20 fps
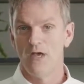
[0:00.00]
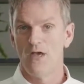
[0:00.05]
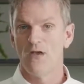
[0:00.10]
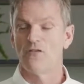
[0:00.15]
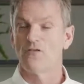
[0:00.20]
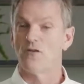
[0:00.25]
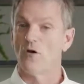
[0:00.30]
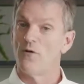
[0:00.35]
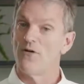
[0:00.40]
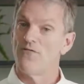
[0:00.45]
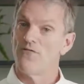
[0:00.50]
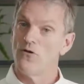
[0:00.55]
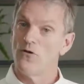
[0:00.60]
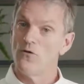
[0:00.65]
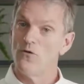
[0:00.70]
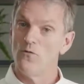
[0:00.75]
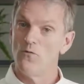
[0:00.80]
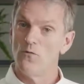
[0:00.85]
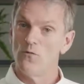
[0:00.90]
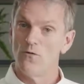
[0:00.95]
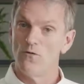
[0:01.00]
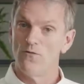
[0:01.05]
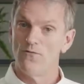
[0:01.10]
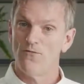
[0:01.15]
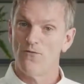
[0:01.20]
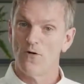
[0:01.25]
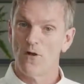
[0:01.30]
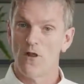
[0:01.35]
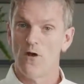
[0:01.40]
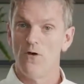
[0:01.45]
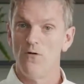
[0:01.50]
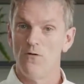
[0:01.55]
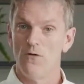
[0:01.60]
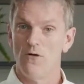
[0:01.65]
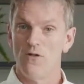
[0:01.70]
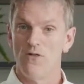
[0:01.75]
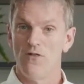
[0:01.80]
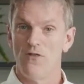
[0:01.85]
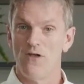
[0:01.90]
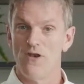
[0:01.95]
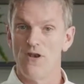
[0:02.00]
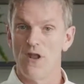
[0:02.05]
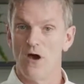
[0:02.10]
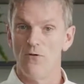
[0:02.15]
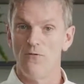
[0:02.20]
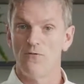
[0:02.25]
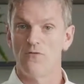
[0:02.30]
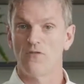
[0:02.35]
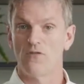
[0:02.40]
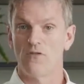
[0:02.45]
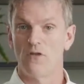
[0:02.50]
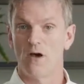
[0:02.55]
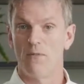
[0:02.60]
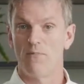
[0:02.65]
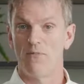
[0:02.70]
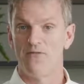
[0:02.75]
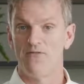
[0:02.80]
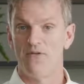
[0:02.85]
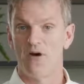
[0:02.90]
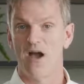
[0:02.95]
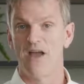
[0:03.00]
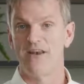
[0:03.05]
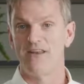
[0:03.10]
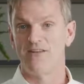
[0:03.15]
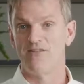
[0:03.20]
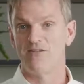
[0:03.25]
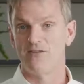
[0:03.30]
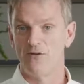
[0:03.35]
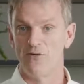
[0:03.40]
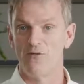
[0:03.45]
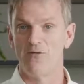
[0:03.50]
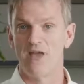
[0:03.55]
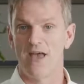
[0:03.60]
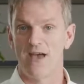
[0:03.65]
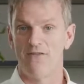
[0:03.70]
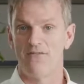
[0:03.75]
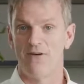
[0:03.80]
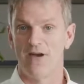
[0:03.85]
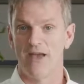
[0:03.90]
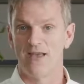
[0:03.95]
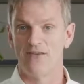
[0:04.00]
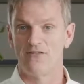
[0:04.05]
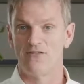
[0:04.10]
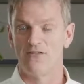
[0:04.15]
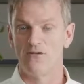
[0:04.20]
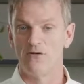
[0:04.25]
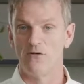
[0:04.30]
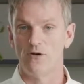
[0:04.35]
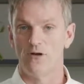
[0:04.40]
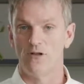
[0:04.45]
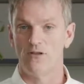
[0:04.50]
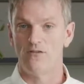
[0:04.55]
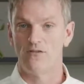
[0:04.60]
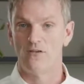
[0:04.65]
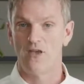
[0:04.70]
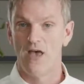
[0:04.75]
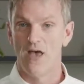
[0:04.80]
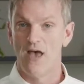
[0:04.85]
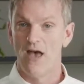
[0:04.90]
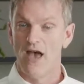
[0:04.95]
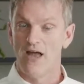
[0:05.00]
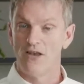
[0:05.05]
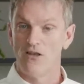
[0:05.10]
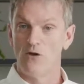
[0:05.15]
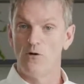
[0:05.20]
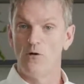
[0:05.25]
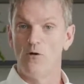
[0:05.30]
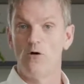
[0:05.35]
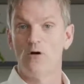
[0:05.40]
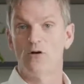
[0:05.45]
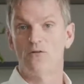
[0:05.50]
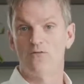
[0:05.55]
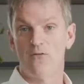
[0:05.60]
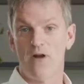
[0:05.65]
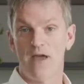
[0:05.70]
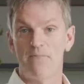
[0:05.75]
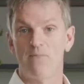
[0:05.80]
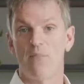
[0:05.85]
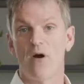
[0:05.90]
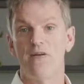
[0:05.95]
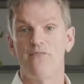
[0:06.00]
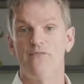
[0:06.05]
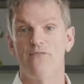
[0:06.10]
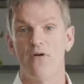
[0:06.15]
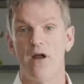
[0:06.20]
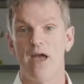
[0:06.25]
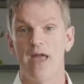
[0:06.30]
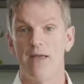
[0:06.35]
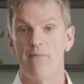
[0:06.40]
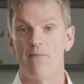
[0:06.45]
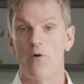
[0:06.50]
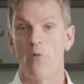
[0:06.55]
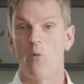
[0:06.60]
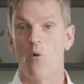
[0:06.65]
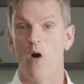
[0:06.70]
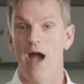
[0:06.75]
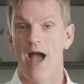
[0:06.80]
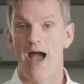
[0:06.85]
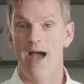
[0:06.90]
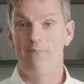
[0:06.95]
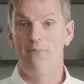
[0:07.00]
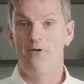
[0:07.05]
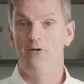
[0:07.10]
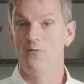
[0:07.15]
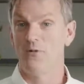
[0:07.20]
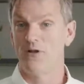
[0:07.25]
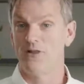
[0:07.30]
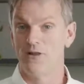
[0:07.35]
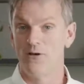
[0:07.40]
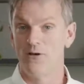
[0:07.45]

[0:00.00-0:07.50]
So if you follow the notes that are provided to the FIA stewards and you look frame by frame at what happened with